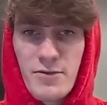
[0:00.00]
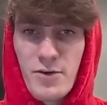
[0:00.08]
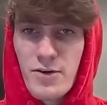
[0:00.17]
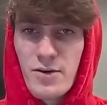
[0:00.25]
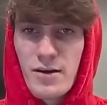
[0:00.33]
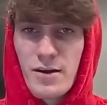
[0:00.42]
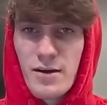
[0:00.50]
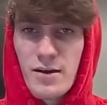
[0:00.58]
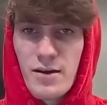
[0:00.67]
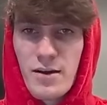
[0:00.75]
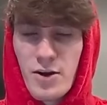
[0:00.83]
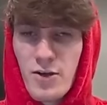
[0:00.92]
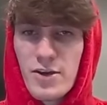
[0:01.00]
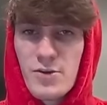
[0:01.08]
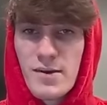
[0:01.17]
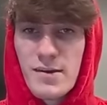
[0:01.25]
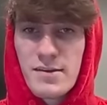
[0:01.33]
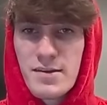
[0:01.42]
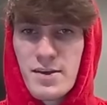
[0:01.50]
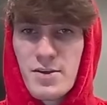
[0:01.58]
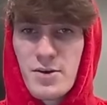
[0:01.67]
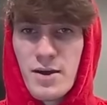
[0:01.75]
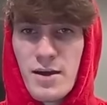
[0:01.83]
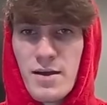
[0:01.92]
for early humans
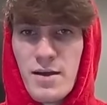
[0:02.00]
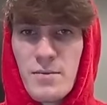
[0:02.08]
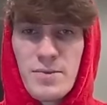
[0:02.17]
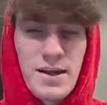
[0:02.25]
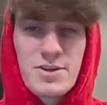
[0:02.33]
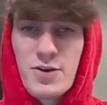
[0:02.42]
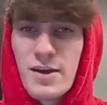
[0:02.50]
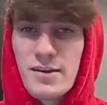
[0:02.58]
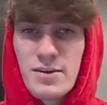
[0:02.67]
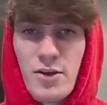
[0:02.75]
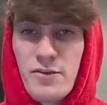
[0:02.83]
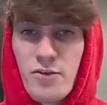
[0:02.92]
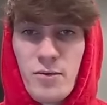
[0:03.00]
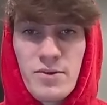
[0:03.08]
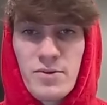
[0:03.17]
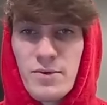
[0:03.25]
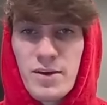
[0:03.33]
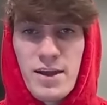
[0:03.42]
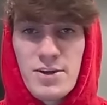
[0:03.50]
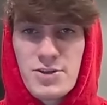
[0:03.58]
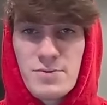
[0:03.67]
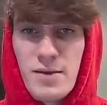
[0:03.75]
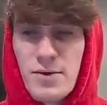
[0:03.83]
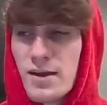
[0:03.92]
too, potentially as an early form of
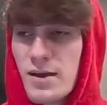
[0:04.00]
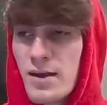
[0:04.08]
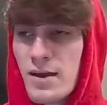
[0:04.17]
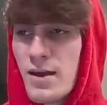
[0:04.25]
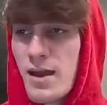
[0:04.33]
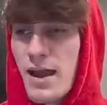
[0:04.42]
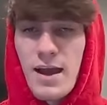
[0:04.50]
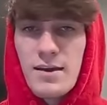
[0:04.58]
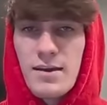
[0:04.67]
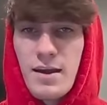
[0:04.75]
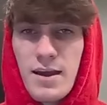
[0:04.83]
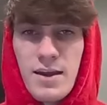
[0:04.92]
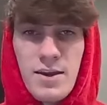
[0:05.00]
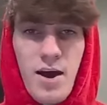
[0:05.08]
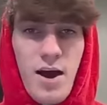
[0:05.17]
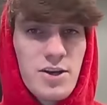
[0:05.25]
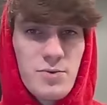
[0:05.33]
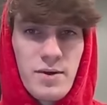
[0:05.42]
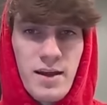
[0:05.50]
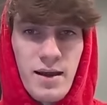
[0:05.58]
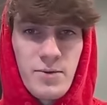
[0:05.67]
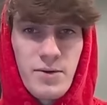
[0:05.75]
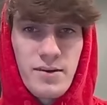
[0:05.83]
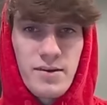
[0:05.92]
communication, maybe. And in non-human
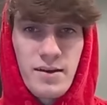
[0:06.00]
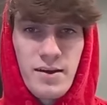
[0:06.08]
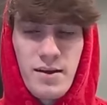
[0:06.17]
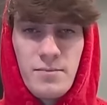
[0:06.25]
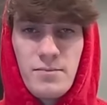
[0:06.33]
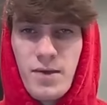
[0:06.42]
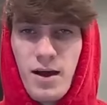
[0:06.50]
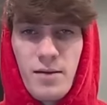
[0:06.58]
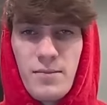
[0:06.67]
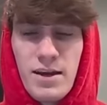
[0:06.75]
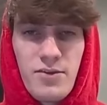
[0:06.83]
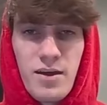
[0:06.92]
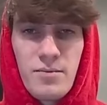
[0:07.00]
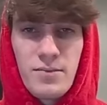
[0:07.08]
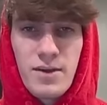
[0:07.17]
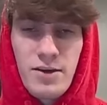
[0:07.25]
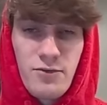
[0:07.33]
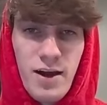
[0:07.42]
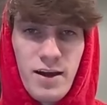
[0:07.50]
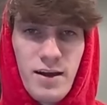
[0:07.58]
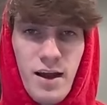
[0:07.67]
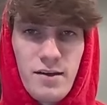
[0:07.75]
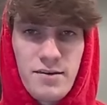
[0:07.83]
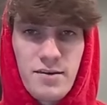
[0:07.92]
animals, many of them can
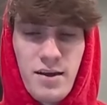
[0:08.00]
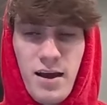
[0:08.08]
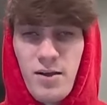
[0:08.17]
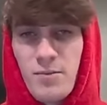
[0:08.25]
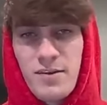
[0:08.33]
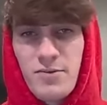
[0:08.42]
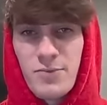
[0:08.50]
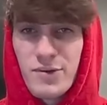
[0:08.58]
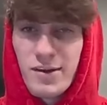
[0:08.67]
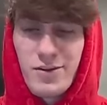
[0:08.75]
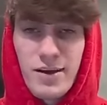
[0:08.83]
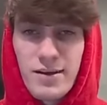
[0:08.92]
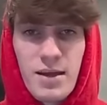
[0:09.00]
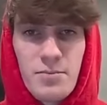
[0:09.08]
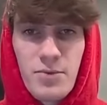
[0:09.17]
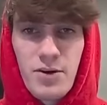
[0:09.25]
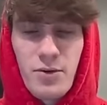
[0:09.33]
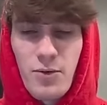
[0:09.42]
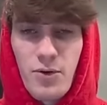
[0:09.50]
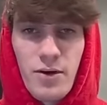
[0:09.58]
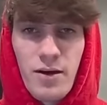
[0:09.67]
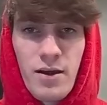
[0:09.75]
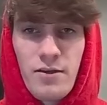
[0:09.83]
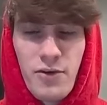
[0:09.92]
recognize elements of music like timbre
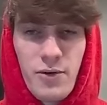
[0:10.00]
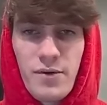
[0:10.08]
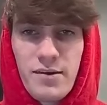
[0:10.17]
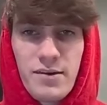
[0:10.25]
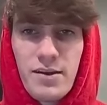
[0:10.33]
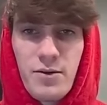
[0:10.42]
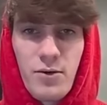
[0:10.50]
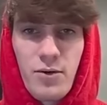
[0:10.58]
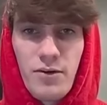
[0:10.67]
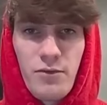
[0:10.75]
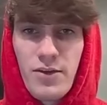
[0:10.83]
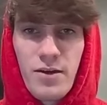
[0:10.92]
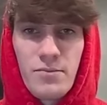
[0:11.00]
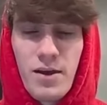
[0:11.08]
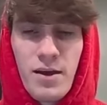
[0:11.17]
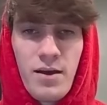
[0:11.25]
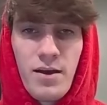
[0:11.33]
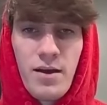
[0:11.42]
or frequency or rhythm.